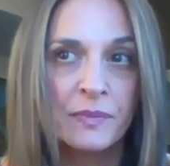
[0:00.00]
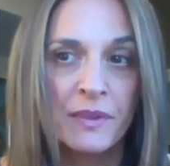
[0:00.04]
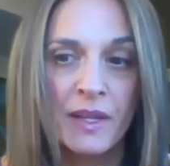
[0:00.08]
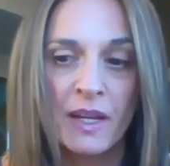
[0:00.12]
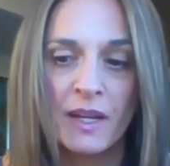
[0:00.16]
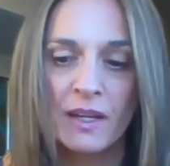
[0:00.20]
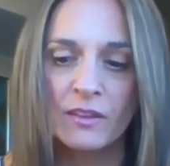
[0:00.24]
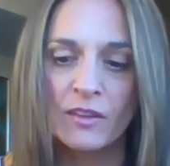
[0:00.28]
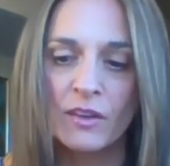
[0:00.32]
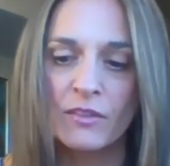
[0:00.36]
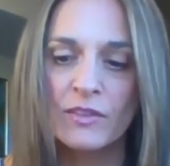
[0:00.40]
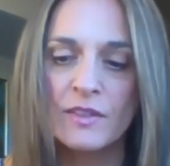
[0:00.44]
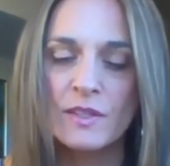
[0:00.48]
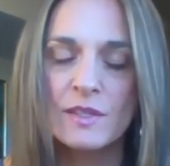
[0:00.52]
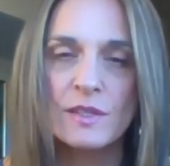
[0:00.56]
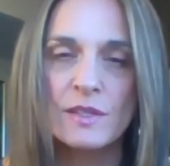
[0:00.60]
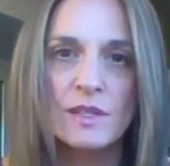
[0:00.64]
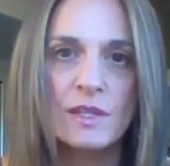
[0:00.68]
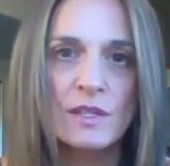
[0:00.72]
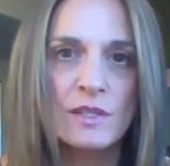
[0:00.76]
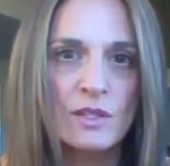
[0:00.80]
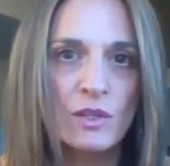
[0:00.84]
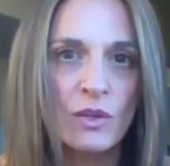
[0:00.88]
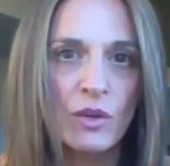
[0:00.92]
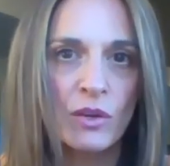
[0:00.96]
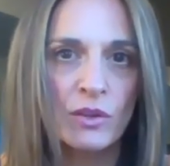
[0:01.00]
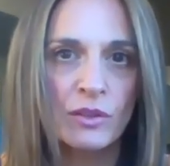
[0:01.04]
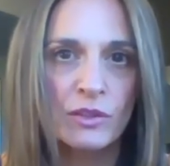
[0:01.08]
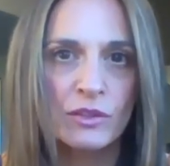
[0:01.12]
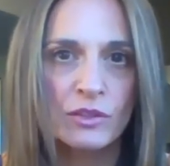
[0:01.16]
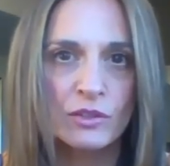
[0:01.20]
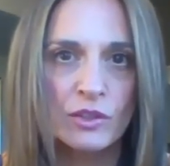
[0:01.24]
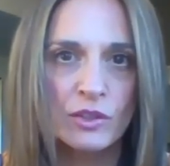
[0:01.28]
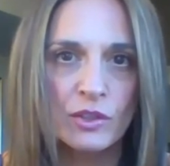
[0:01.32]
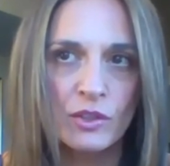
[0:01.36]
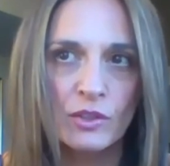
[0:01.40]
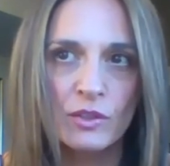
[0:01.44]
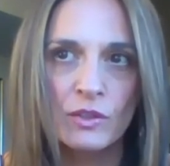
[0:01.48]
And obviously it's gone
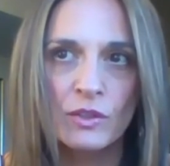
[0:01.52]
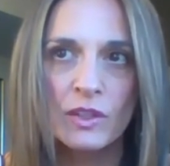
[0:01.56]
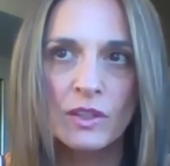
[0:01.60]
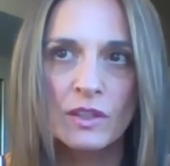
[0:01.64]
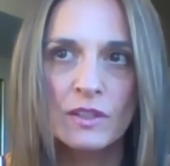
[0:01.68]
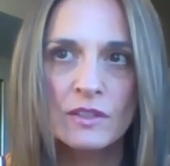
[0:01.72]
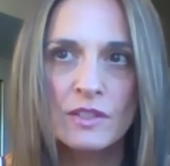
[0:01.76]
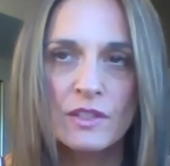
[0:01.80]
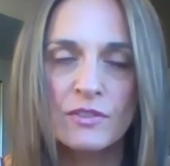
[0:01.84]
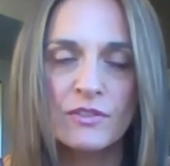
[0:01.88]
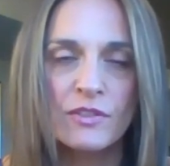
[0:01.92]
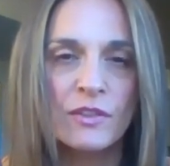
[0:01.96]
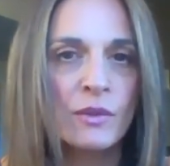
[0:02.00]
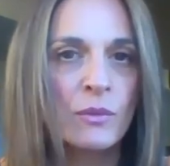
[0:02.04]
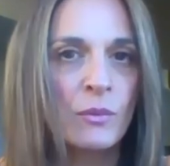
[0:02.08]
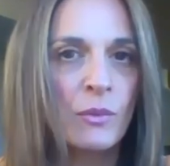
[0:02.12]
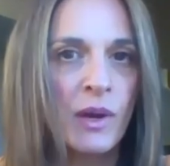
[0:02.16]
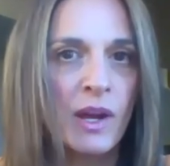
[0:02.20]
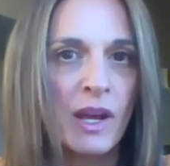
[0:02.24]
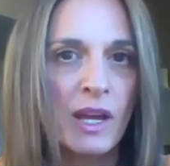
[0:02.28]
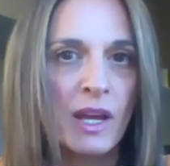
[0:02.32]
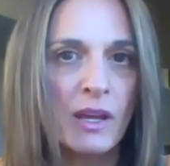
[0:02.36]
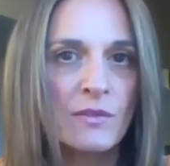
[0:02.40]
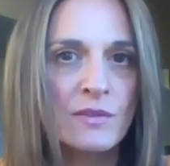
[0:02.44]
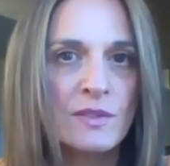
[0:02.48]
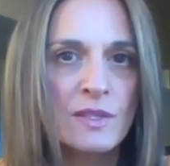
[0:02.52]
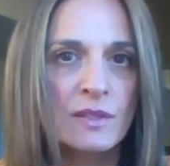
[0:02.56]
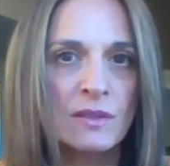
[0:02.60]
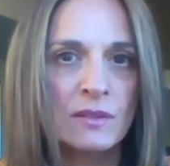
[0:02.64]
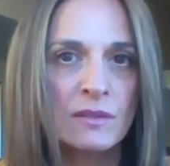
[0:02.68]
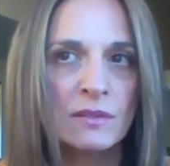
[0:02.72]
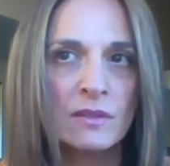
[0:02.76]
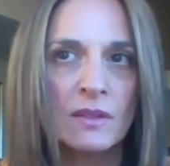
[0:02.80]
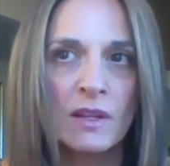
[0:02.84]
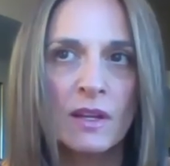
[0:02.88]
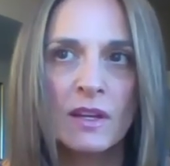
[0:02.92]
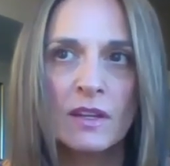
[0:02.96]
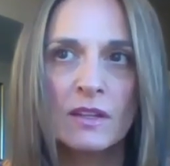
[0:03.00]
through different waves
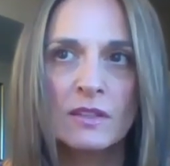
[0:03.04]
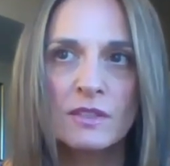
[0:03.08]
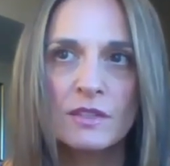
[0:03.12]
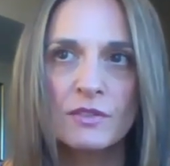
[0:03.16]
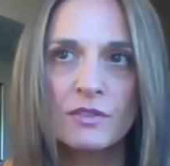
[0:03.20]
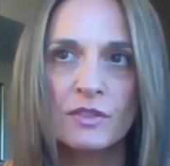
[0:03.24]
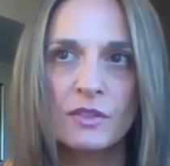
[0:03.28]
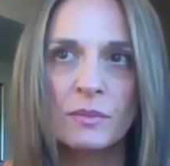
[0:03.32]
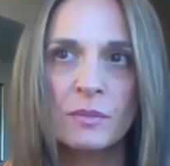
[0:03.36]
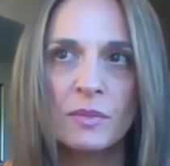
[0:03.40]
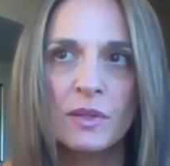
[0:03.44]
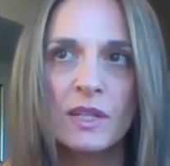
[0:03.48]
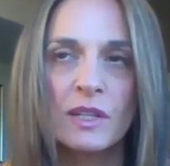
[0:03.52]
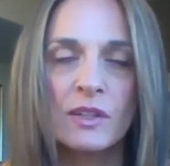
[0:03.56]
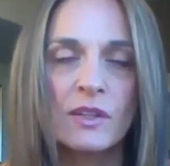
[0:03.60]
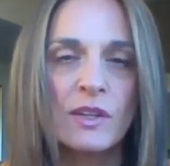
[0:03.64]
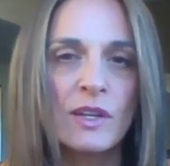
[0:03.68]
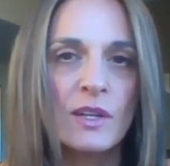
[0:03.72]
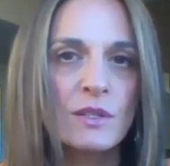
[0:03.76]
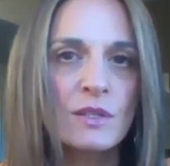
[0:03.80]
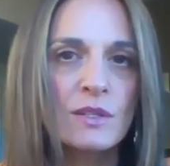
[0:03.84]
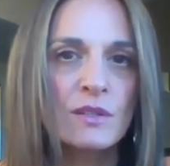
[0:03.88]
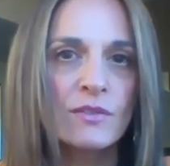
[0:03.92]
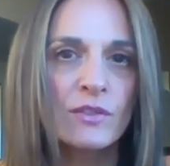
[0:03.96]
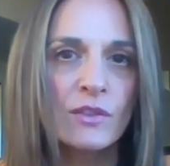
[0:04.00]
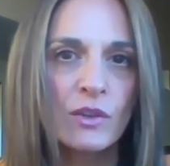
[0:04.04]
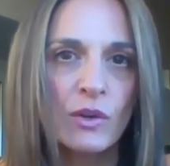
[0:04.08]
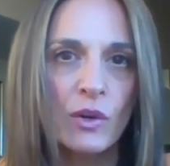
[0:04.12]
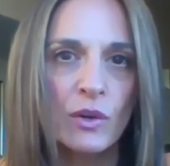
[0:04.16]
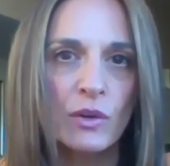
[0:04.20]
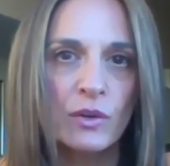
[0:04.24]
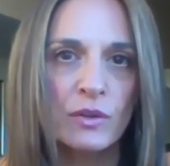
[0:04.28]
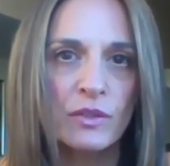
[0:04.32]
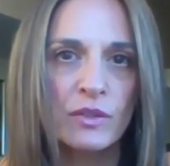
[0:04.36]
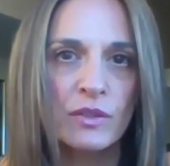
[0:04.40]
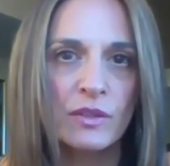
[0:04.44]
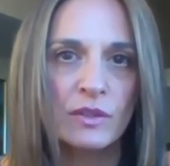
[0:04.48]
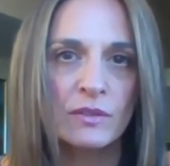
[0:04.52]
and different periods of
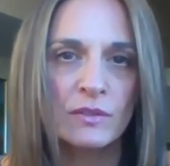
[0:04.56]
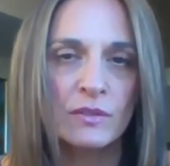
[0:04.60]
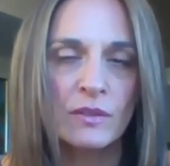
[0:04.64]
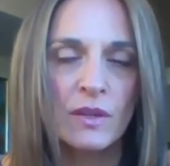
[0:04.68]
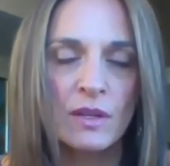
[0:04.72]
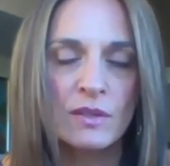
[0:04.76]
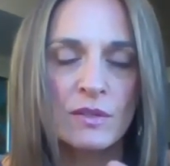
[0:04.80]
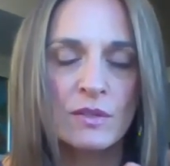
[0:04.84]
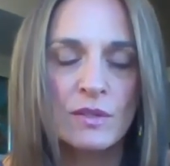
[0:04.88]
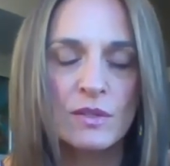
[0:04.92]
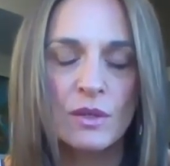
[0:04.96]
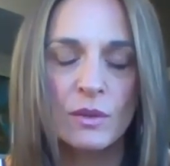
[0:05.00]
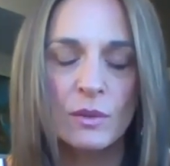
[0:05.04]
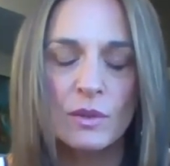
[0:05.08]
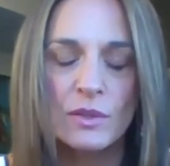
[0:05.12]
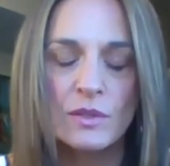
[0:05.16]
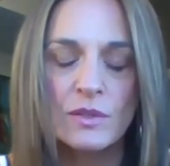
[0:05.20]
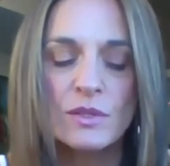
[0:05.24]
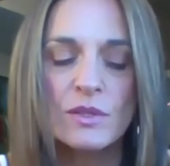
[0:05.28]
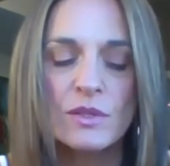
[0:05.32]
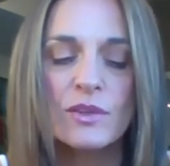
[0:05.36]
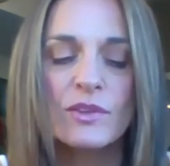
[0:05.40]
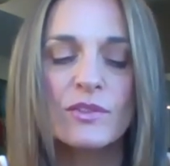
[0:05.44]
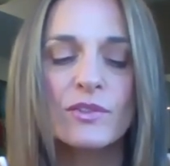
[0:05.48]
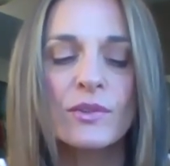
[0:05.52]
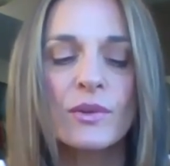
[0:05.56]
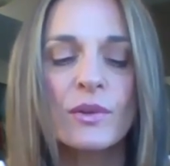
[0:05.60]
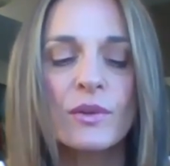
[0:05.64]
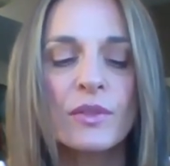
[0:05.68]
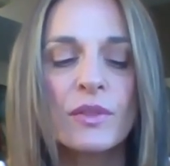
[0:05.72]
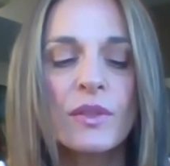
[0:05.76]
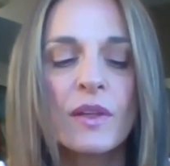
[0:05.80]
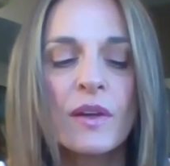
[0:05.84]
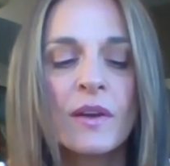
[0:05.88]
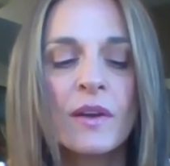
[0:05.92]
growth and so on and so forth.